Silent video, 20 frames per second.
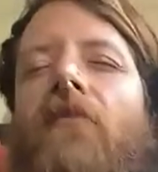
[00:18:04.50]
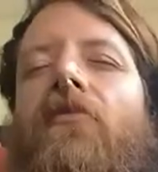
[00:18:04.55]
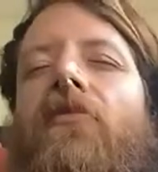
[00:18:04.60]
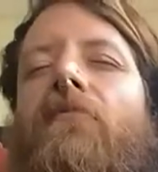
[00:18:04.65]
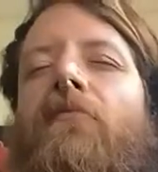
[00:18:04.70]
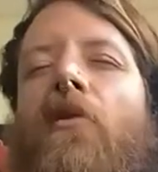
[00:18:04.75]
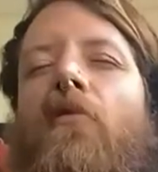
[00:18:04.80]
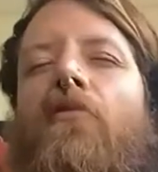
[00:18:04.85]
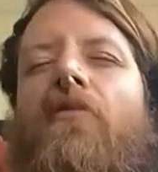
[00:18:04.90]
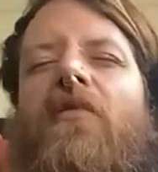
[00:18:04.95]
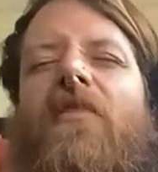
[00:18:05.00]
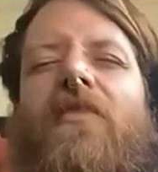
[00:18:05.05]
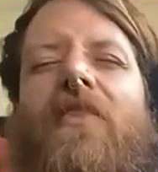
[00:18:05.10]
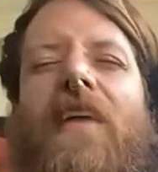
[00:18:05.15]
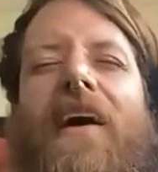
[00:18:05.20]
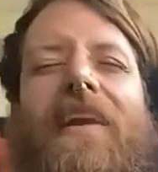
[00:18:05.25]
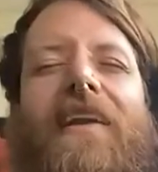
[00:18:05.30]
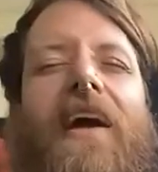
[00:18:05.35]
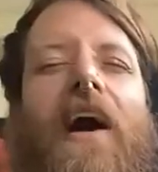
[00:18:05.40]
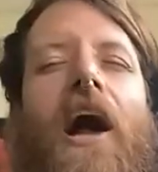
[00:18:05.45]
most in that
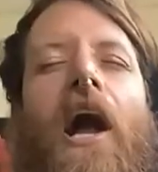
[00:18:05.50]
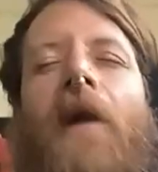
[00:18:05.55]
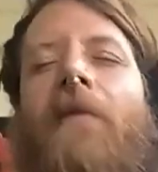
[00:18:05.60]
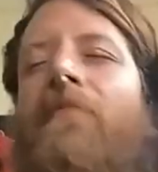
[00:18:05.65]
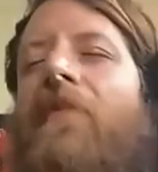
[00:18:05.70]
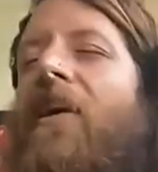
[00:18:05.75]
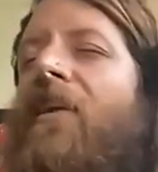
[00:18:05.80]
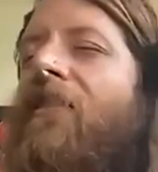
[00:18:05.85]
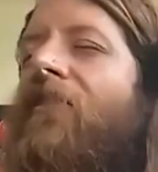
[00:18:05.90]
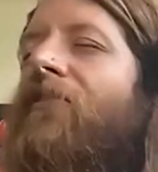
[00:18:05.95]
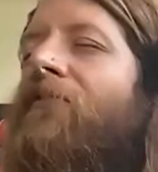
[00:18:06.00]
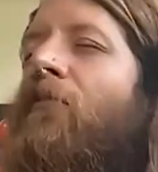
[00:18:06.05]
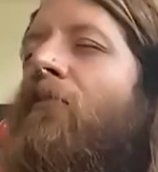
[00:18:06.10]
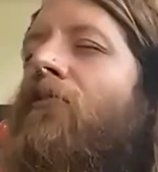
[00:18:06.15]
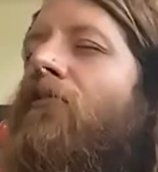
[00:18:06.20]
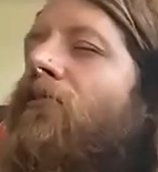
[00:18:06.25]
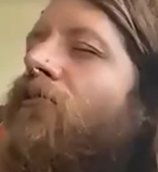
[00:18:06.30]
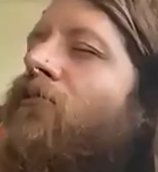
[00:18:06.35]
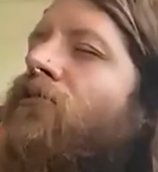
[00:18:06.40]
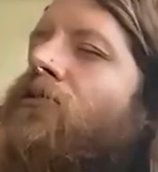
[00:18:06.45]
time. That's the most
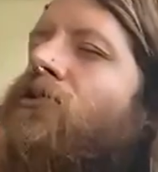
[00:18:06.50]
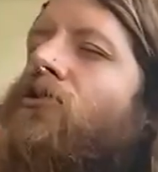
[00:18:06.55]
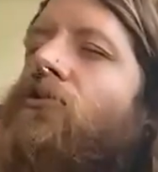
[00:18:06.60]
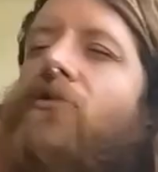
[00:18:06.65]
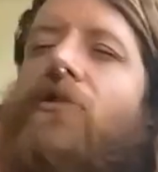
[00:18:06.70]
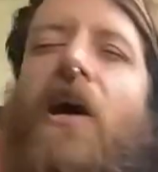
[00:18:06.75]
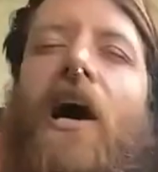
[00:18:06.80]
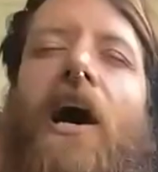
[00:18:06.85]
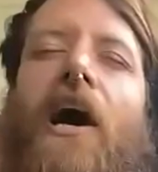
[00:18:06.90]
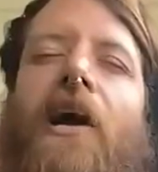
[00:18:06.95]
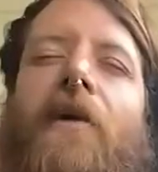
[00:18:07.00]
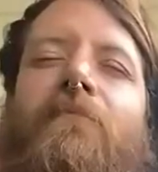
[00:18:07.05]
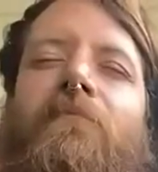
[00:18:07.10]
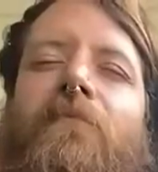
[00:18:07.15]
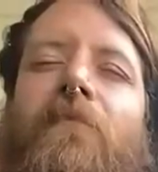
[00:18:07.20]
crucial time.